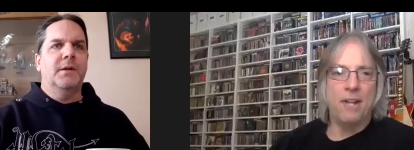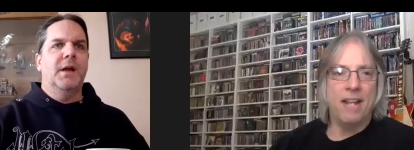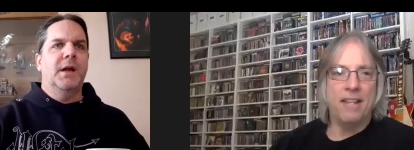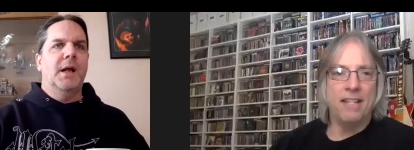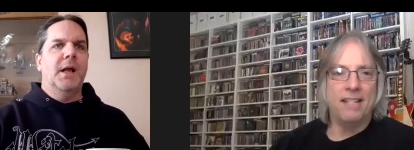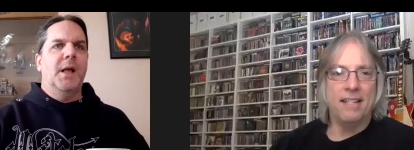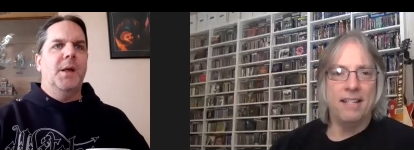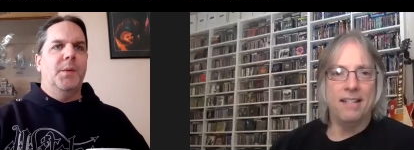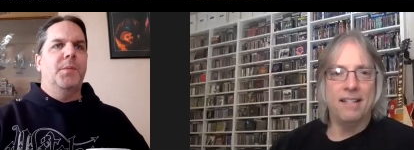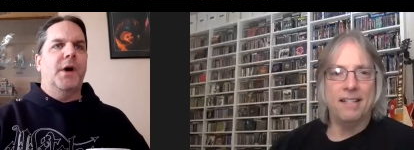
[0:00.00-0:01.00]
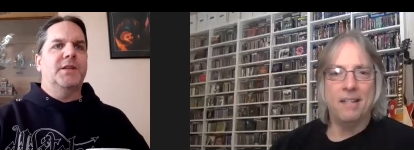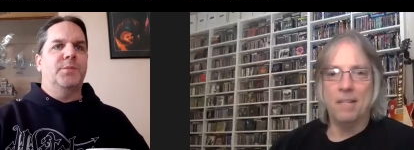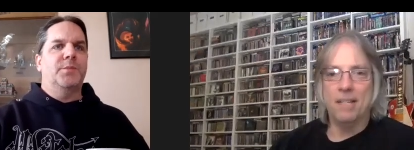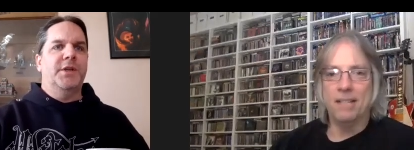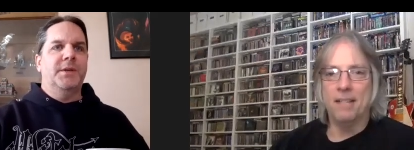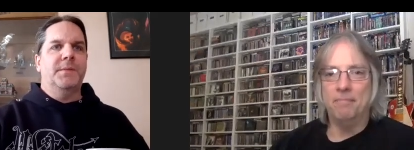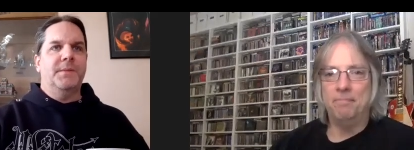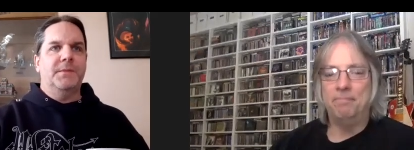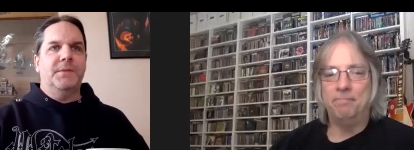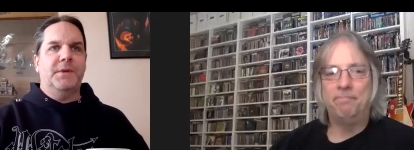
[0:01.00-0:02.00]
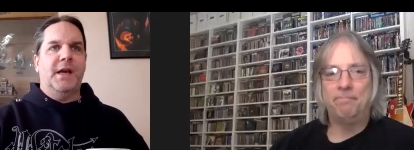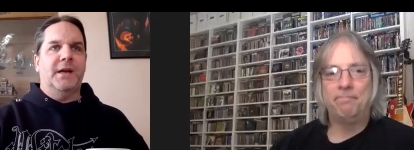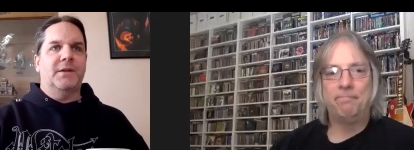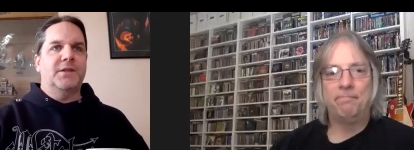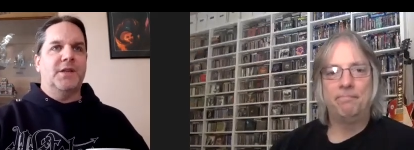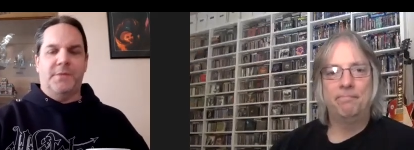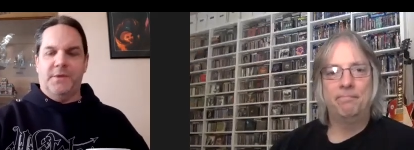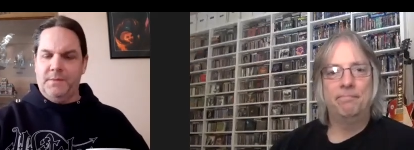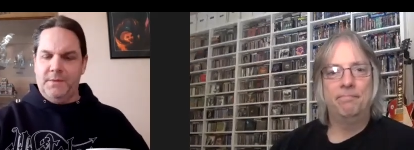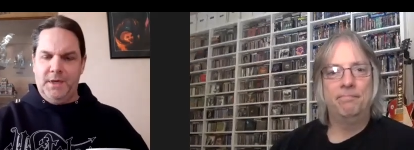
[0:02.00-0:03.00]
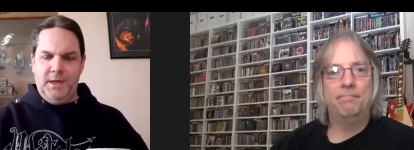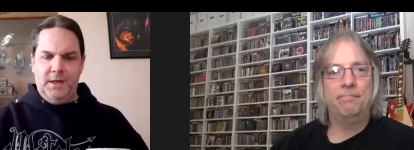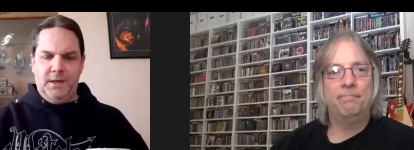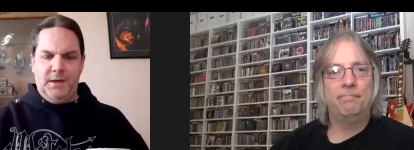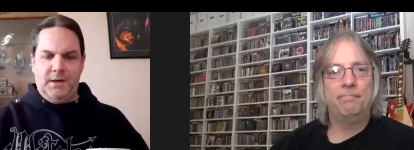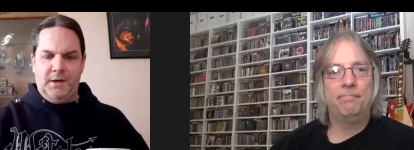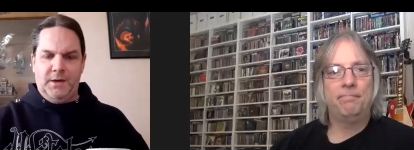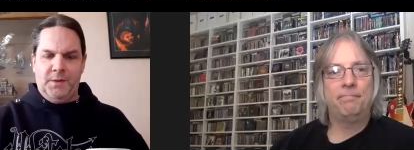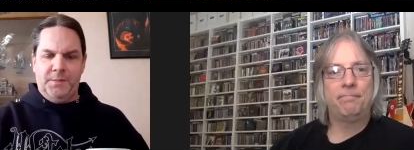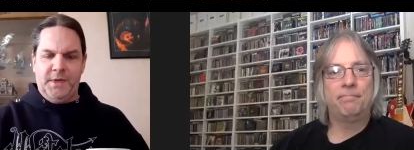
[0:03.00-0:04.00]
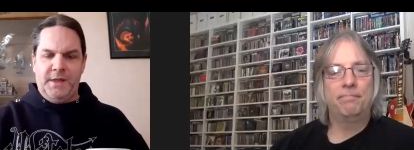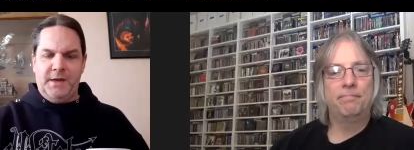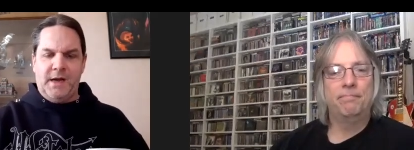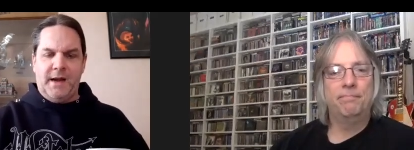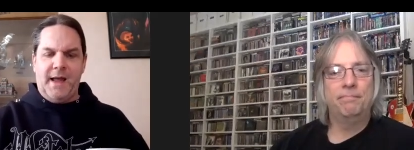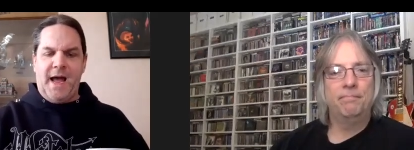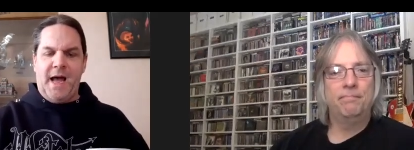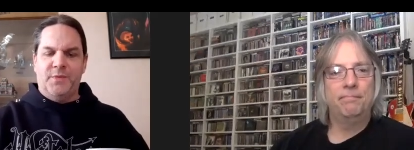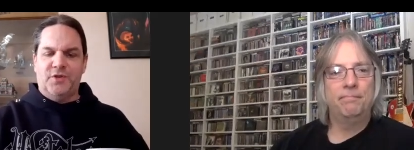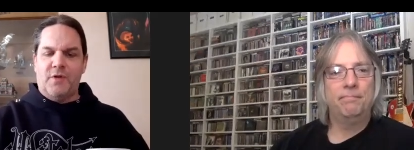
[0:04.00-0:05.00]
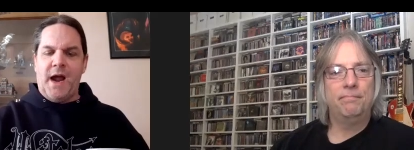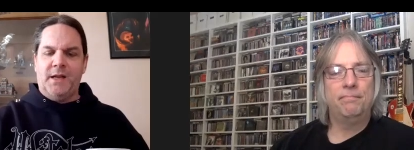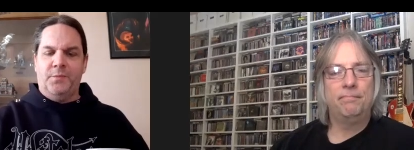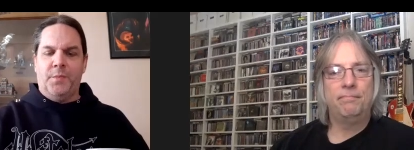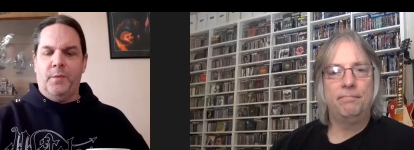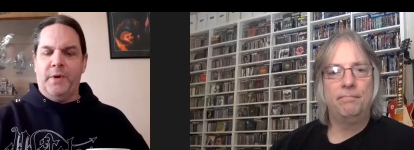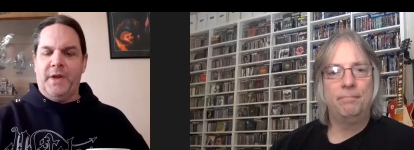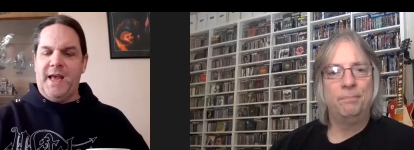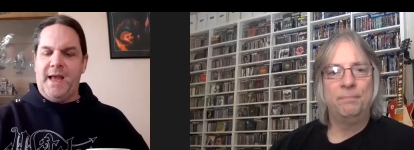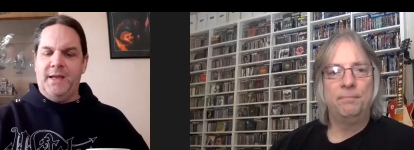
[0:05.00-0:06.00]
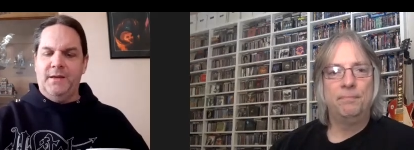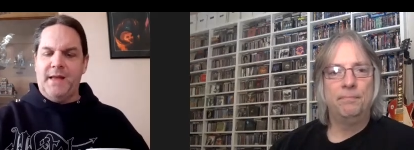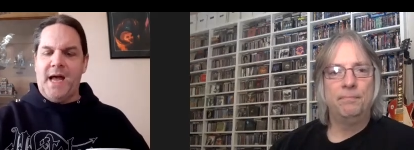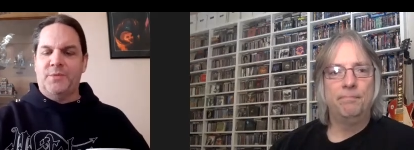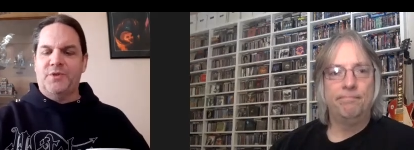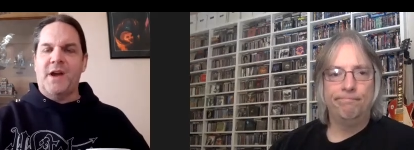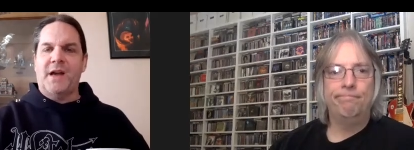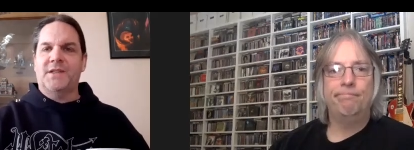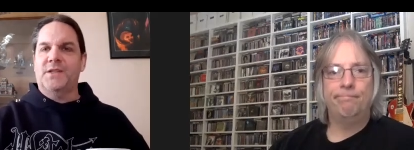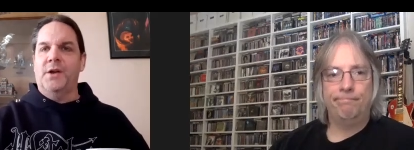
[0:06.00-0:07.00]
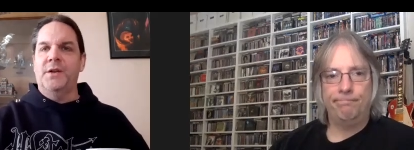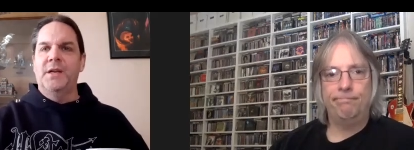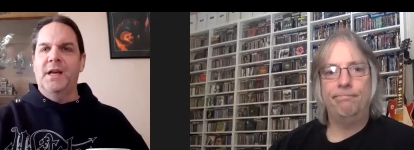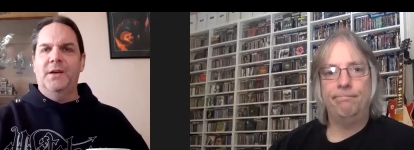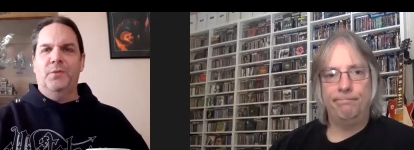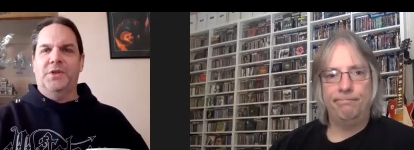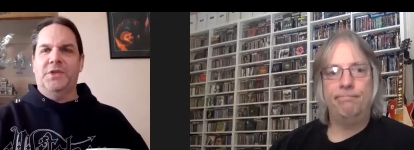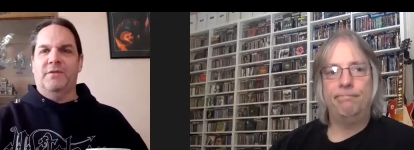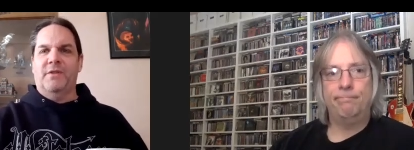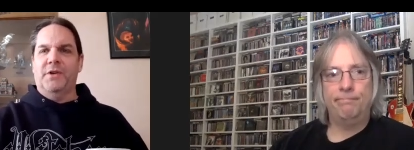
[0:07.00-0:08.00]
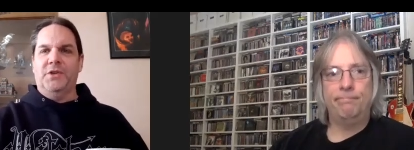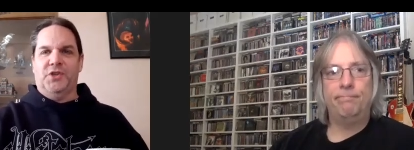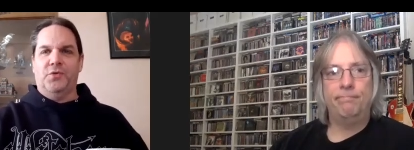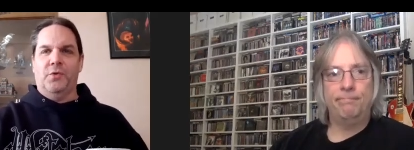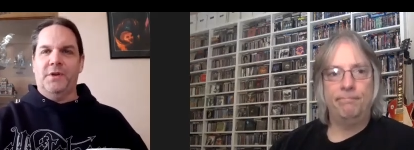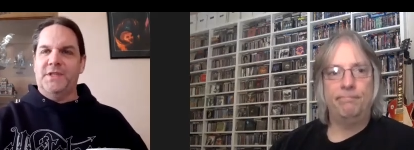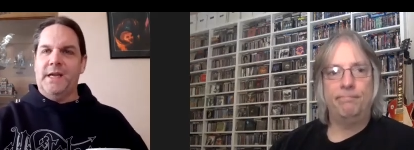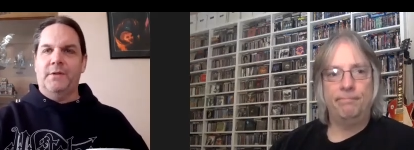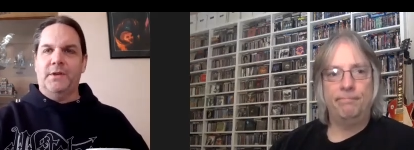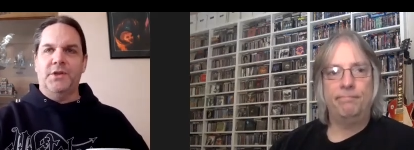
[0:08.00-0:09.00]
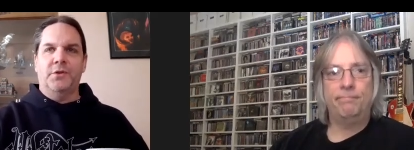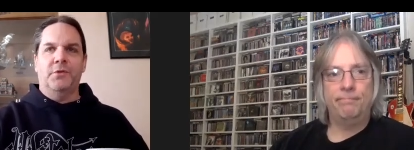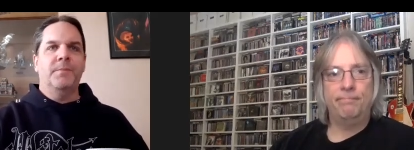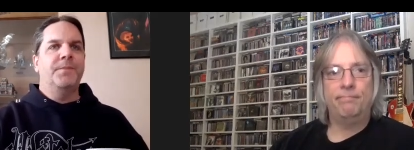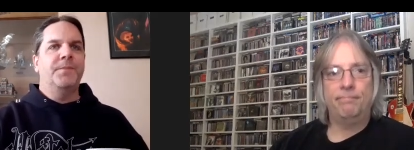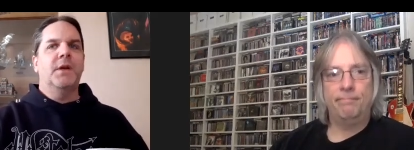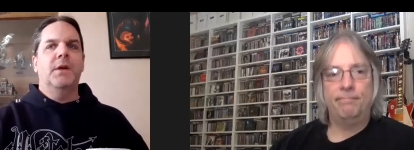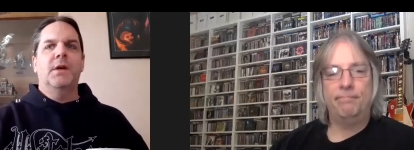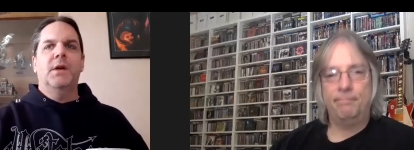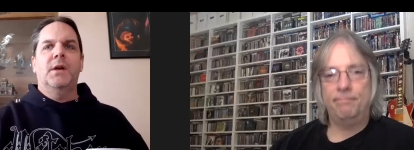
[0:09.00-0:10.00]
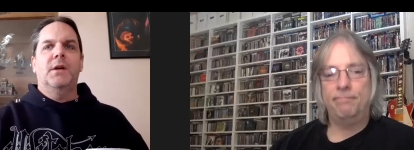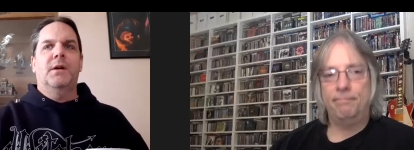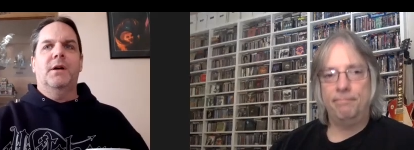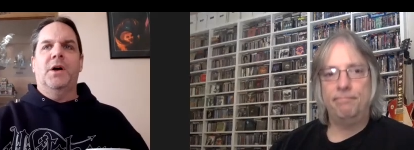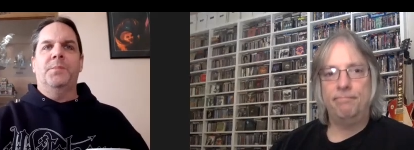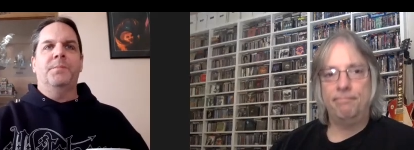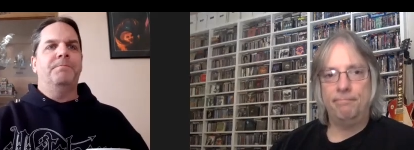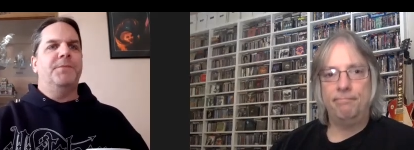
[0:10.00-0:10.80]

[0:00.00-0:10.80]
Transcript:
Speaker 1: know how they say that. Yeah, possibly. Something. Yeah, something. Um, and then you got abstract, but with a K, abstract sun, which is very distorted sounding too. Um,